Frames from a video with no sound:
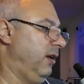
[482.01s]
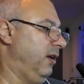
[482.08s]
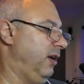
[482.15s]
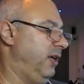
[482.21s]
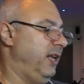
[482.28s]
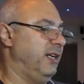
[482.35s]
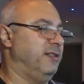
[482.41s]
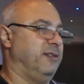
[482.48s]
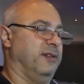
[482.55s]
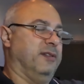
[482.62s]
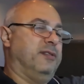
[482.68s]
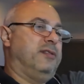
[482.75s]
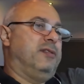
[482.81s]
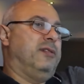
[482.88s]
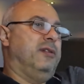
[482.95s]
in
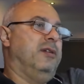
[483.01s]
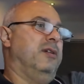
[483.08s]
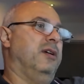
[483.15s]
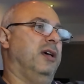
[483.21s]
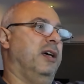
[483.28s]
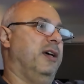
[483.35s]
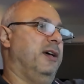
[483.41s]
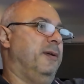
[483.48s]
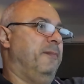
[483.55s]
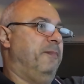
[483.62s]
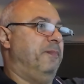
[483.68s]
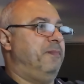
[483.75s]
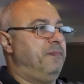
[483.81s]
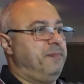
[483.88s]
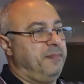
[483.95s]
essence,
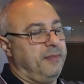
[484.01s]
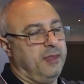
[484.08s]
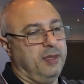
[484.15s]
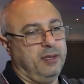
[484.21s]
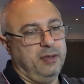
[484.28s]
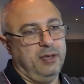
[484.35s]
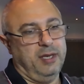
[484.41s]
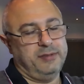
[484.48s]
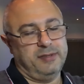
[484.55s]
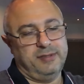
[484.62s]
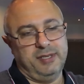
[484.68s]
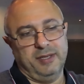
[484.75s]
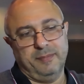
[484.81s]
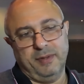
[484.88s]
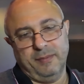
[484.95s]
as I
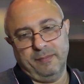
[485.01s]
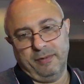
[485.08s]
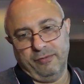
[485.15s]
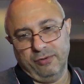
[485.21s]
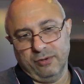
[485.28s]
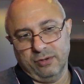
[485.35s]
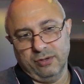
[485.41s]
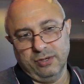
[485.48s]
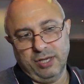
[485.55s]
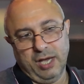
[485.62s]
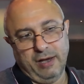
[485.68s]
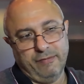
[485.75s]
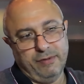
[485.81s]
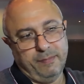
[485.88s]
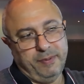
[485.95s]
said before, you
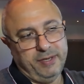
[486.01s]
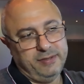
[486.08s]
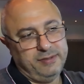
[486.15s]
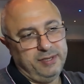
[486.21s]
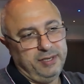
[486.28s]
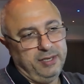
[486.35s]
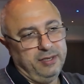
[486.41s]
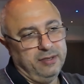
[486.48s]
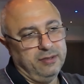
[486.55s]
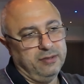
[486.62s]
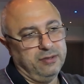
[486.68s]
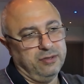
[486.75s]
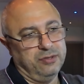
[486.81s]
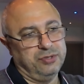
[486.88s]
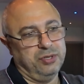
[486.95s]
have the PC
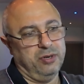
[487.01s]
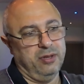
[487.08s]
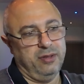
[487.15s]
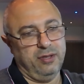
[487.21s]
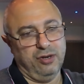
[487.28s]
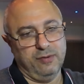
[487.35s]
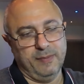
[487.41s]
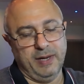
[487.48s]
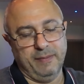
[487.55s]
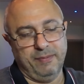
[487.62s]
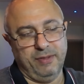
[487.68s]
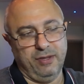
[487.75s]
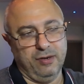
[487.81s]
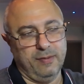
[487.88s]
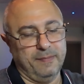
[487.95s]
controlling the OMAP
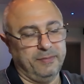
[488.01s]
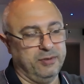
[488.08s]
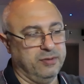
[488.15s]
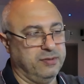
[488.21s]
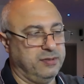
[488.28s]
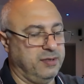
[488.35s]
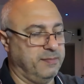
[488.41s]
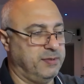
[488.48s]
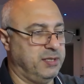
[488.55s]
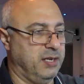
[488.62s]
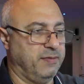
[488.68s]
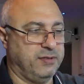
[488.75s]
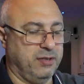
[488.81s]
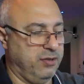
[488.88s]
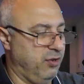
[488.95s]
and the OMAP doing some
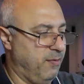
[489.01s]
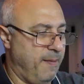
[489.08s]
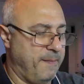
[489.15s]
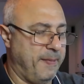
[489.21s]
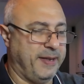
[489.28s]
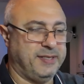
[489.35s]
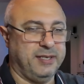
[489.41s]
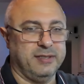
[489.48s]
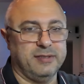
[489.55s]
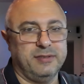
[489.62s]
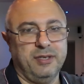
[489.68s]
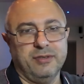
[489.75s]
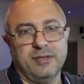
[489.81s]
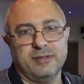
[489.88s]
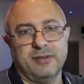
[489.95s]
stuff. So the OMAP basically is
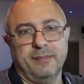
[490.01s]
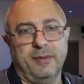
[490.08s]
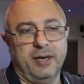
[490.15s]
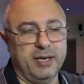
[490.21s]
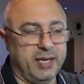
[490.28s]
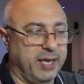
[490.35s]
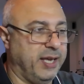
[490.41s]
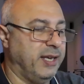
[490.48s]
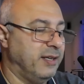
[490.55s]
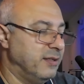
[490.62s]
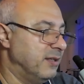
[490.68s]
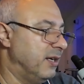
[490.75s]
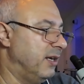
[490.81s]
used as a monkey.